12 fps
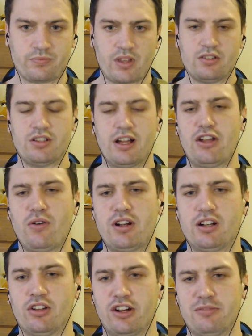So I know in
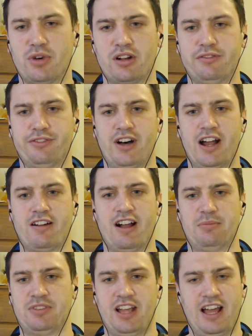a lot of modern
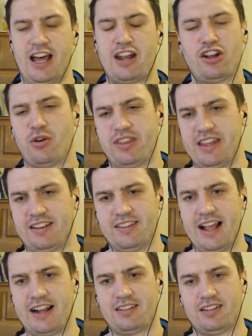firearms, I don't know what the
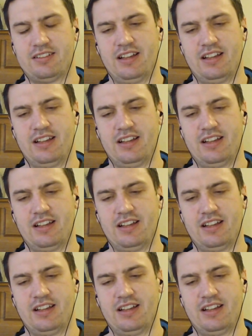exact